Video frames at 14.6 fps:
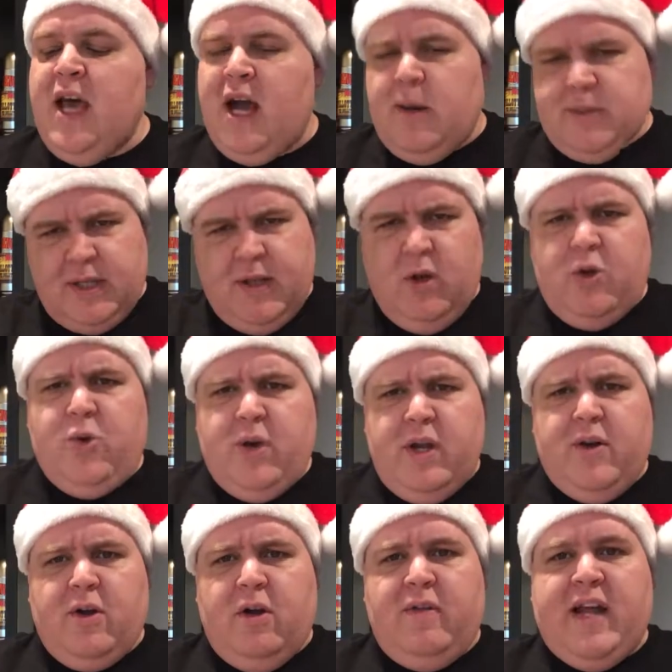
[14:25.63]
I was a little
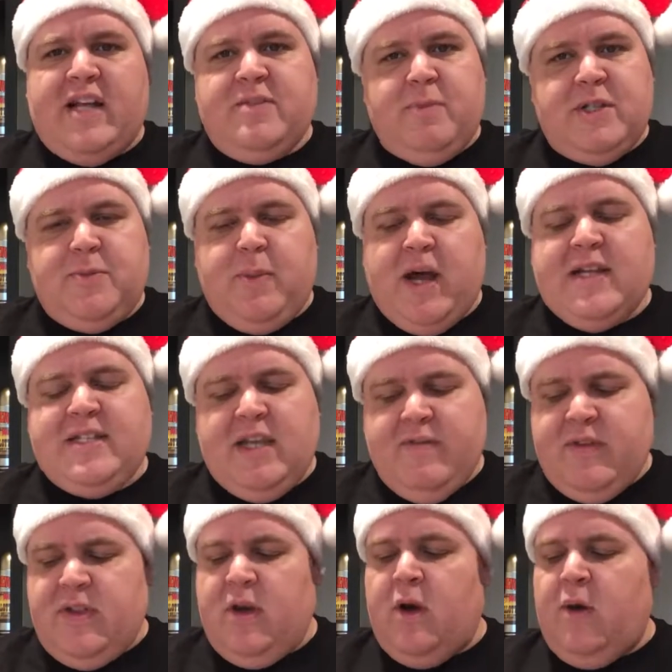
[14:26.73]
critical of last month's box.
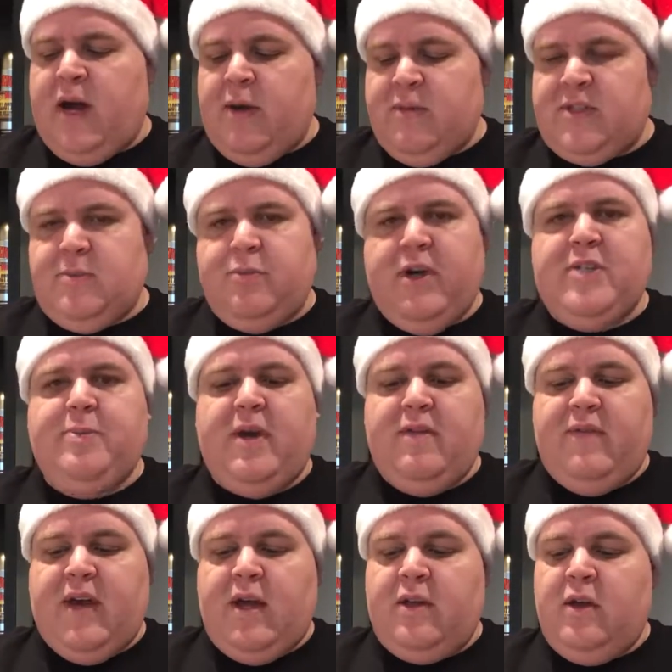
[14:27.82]
Even though I was impressed by the
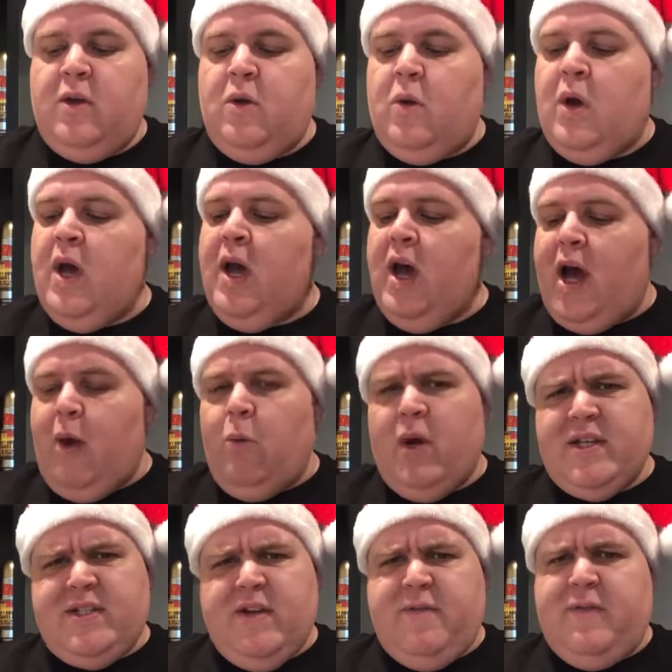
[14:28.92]
value, I
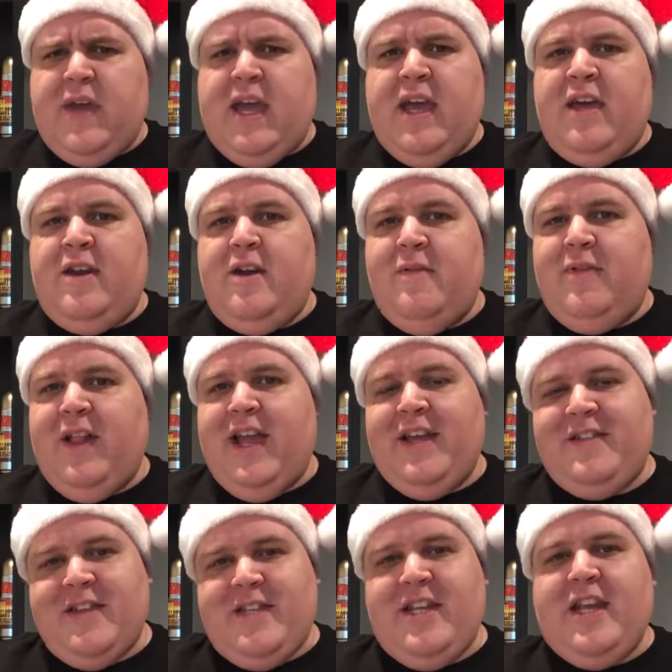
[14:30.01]
wasn't a fan of
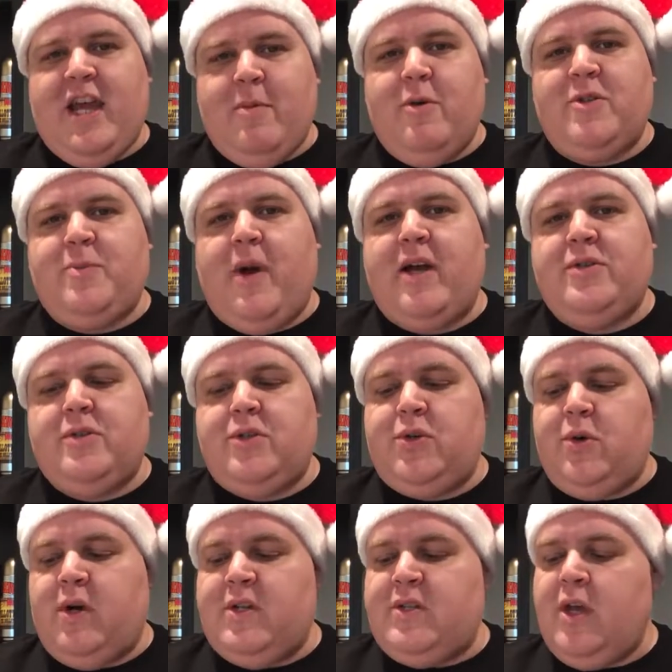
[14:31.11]
like the Dean Ambrose boxer
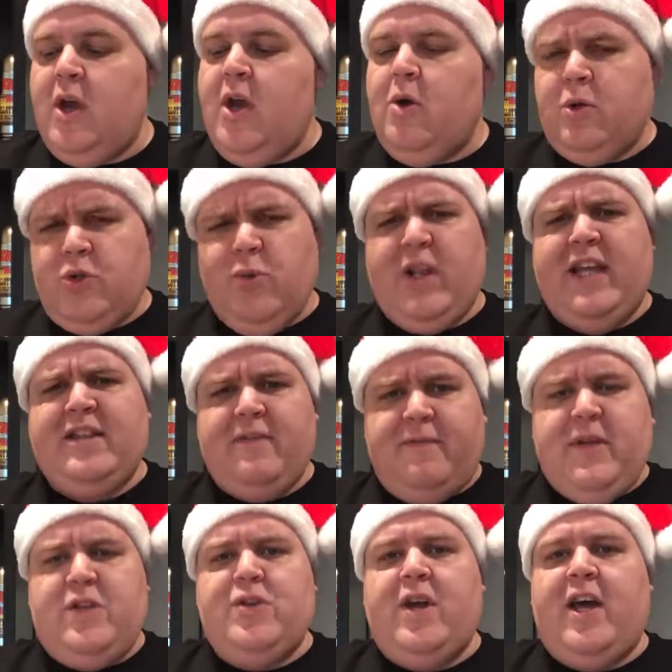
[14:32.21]
shorts, which were like the
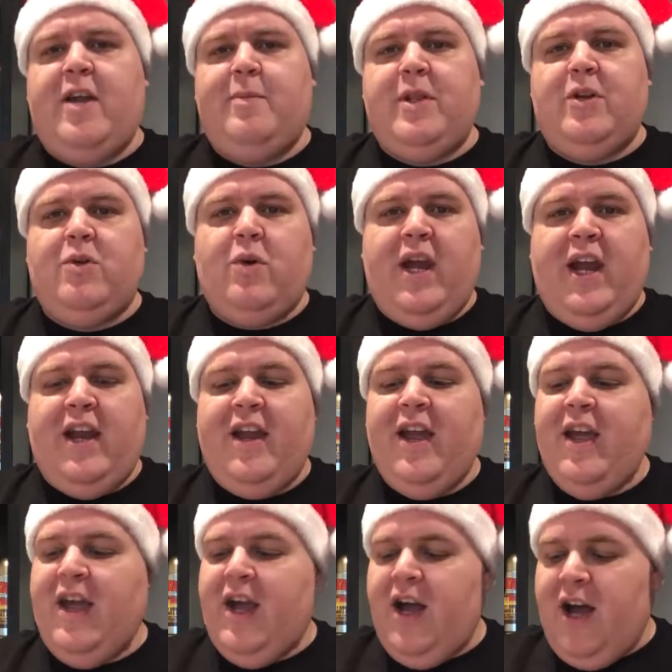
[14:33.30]
featured item in the crate.
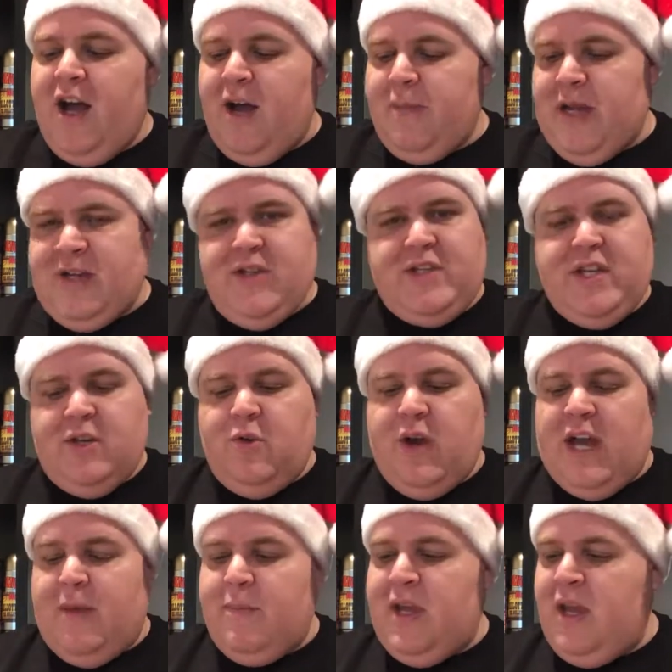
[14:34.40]
That just didn't
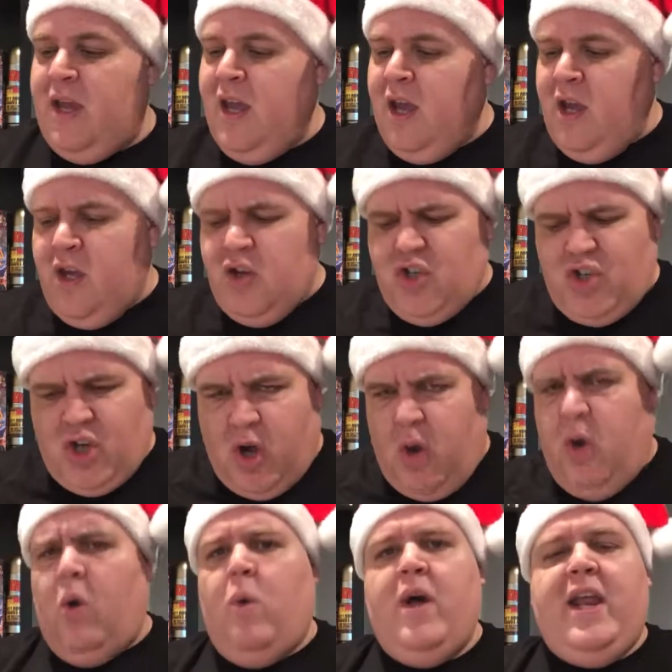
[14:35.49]
grab me.
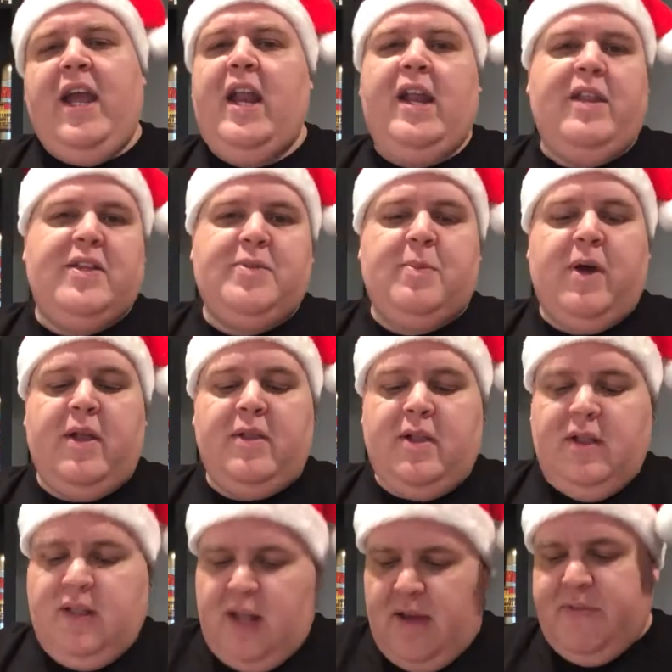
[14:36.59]
Total 180 this month.
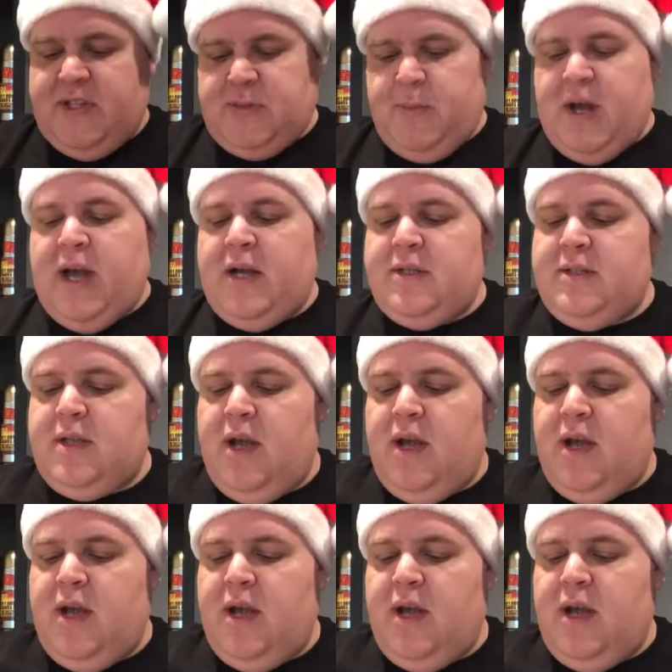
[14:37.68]
Love this box.